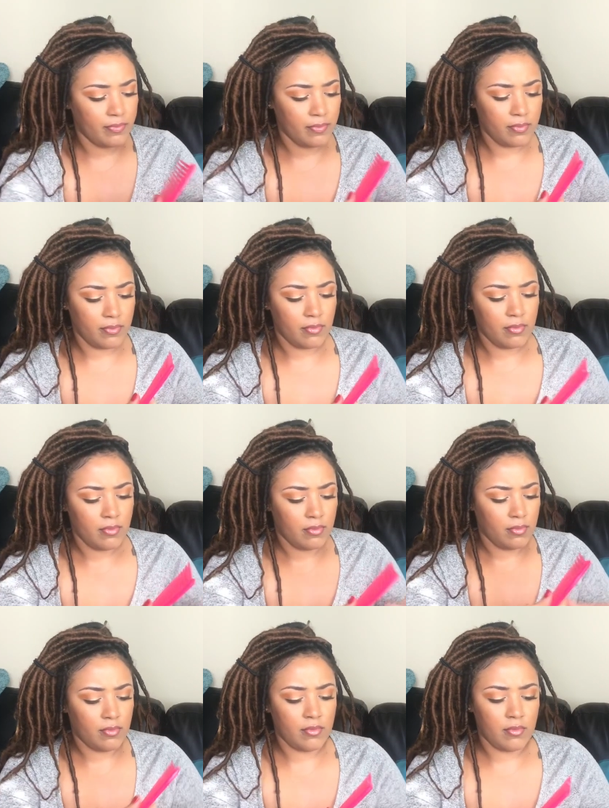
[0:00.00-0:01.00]

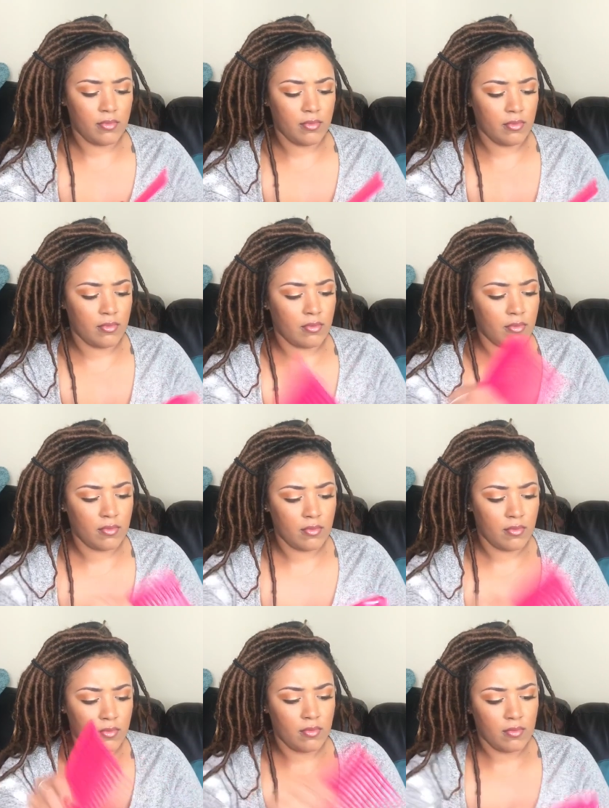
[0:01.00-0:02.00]

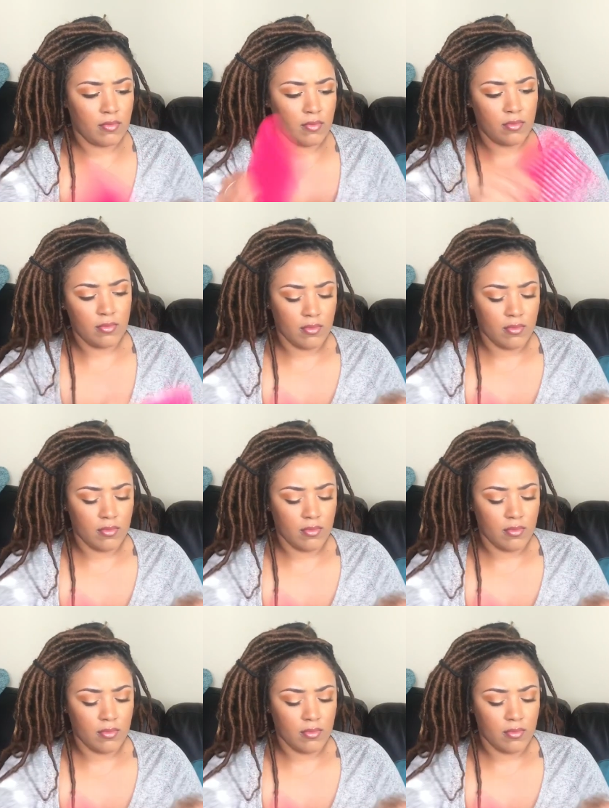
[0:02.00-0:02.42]
No one is speaking in this clip.